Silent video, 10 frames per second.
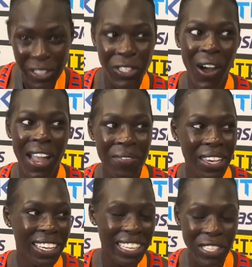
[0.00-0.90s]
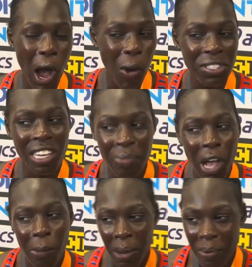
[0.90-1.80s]
So I mean, it's always gonna be
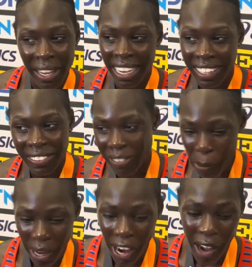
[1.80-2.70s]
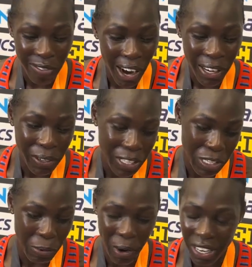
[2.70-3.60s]
on my plate, no matter how far I go in the
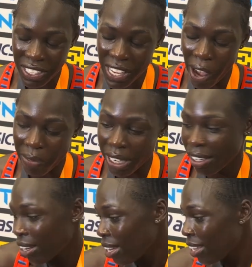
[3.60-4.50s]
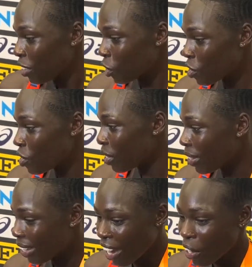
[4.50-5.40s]
sport. So I mean, just
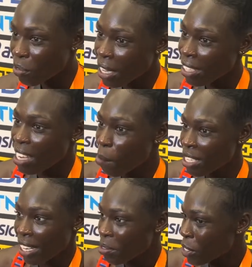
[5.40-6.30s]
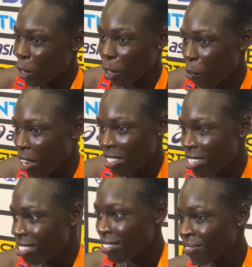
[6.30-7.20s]
I don't know, taking it day by day. It's a learning
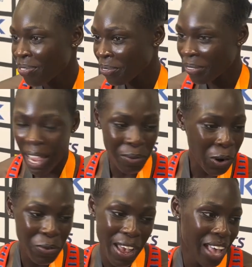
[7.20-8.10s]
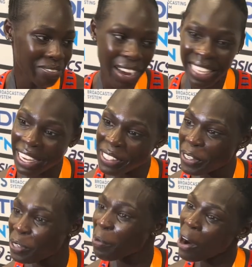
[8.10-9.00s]
process. I won't find the answer
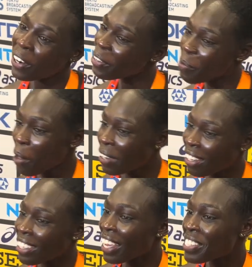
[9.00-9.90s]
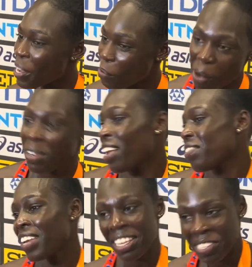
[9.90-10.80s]
tomorrow, probably not the next day, probably not
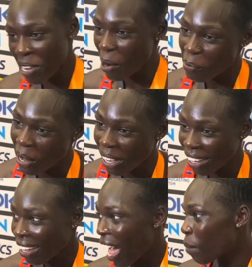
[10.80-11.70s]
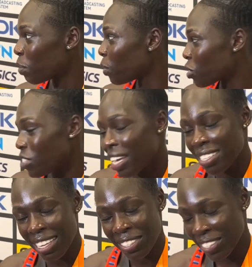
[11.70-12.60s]
even next year. But I mean, we'll just see as
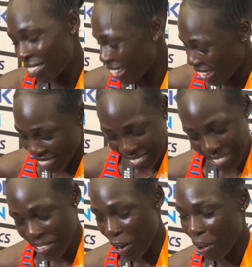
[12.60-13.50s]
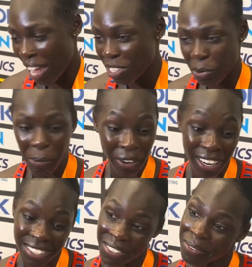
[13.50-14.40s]
they, as you know, as we
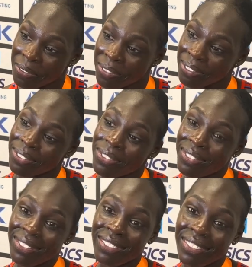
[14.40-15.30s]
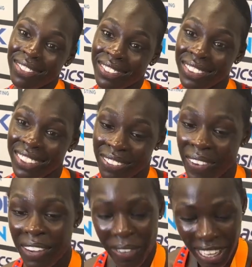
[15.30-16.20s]
progress. Vacation starts tomorrow.
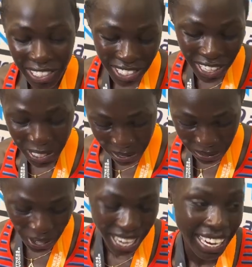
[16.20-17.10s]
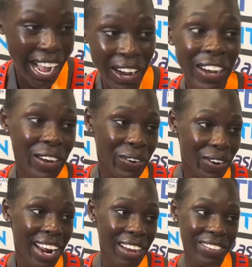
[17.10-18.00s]
Man, vacation starts right now,
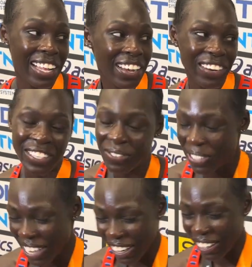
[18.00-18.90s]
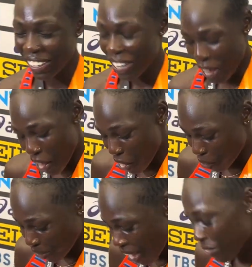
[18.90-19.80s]
right after that race. Where are you done. going?
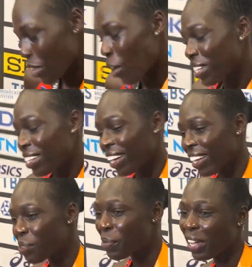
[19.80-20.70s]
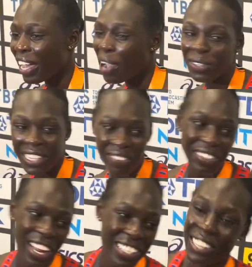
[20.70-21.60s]
Um, I have no idea, but I would
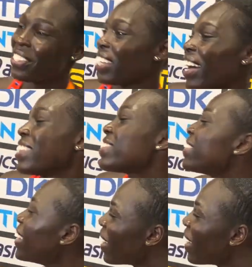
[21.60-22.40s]
definitely not tell you guys. All right.